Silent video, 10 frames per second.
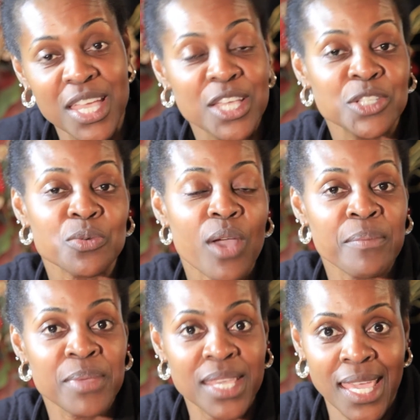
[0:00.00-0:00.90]
So I
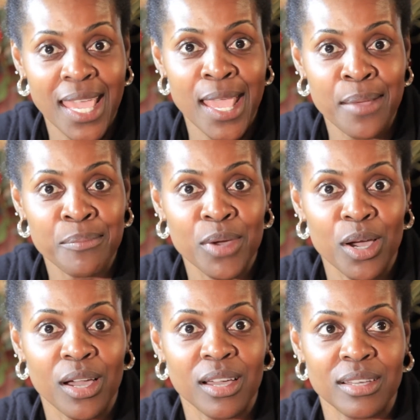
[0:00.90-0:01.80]
became
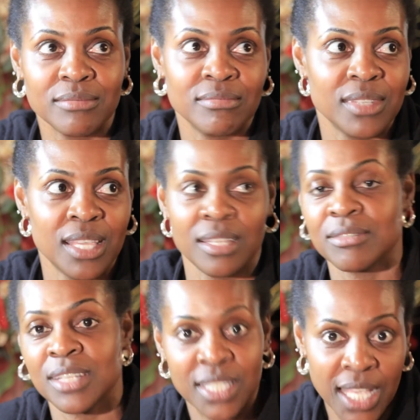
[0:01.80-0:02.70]

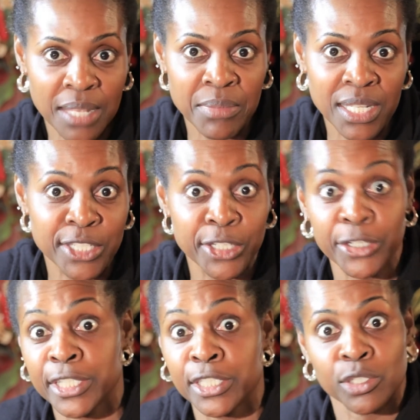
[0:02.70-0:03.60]
the 10-minute
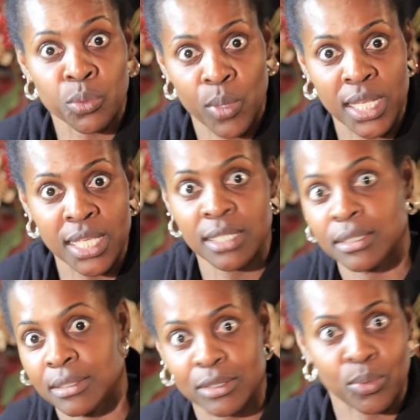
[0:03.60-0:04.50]
turn into 20,
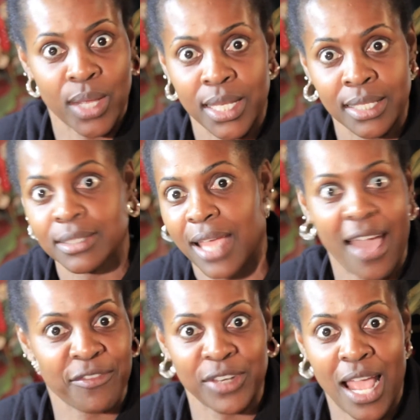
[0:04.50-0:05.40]
and 20 to
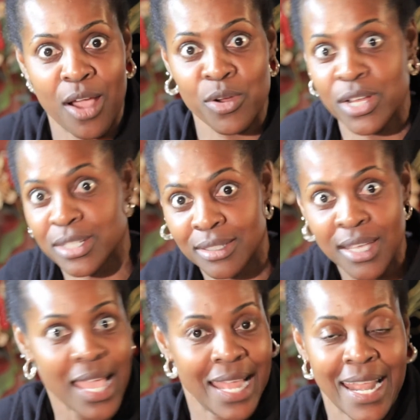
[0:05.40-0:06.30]
half an hour and
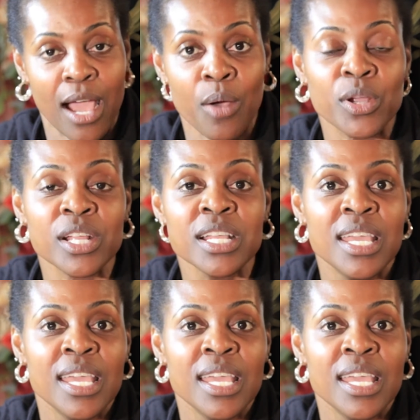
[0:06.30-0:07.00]
an hour.